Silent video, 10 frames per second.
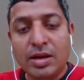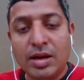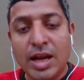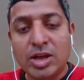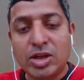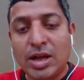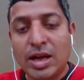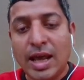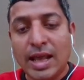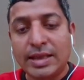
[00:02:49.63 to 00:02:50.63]
National
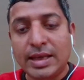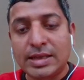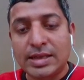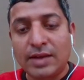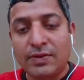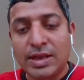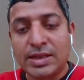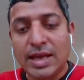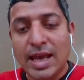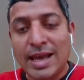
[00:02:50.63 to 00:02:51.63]
Healthcare Surveys